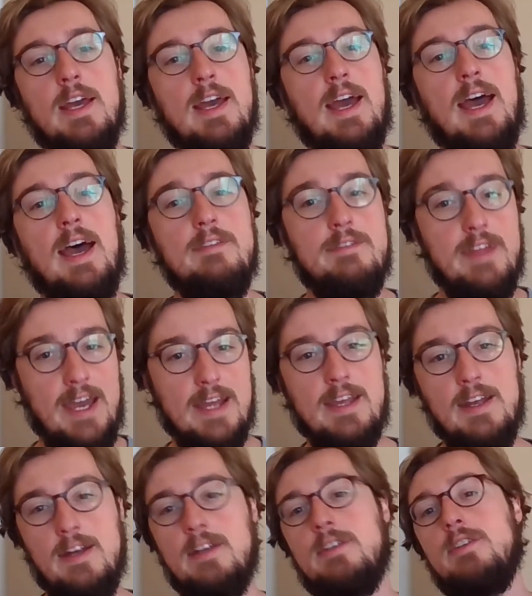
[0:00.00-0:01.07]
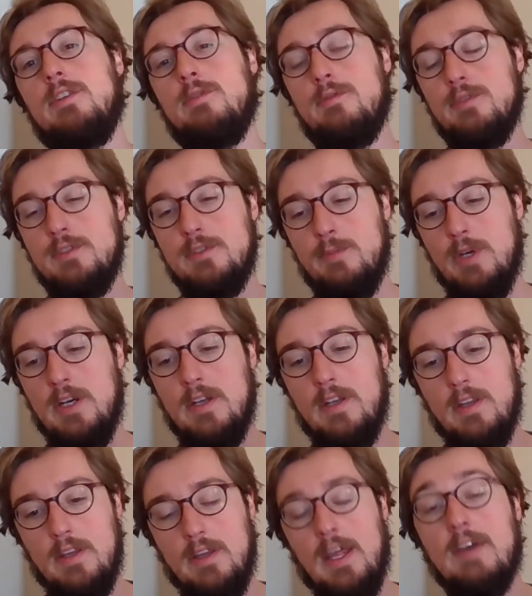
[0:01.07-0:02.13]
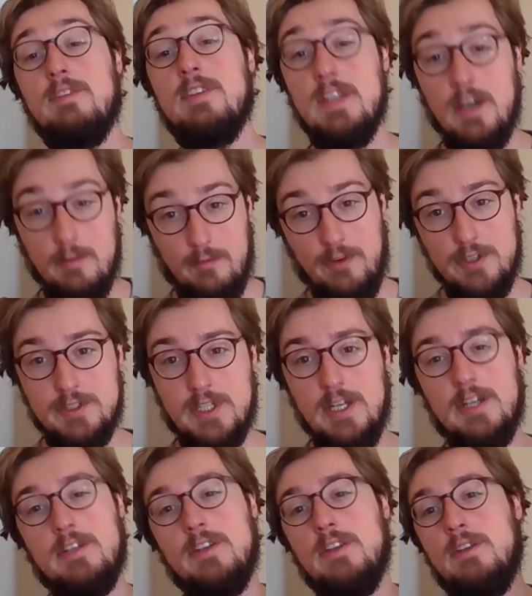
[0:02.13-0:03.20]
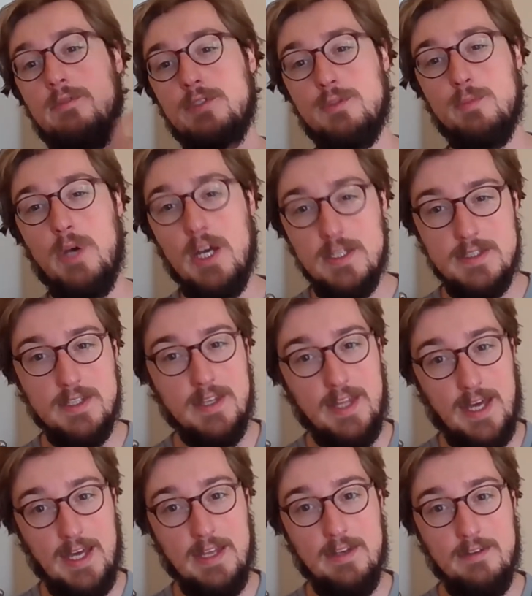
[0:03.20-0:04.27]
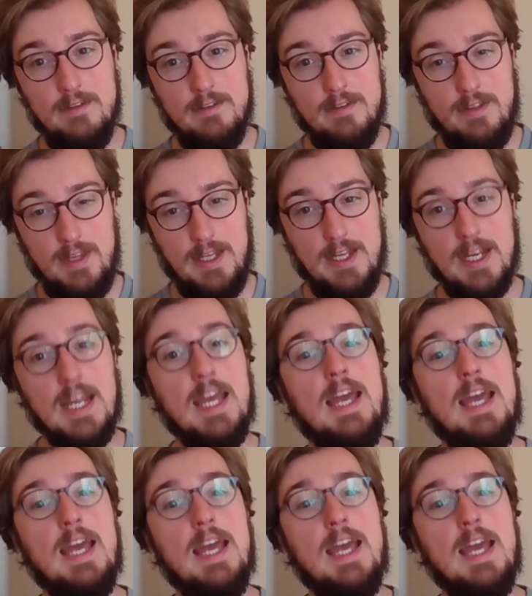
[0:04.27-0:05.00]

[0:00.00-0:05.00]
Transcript: have that character respond, have the first character then respond to that thing,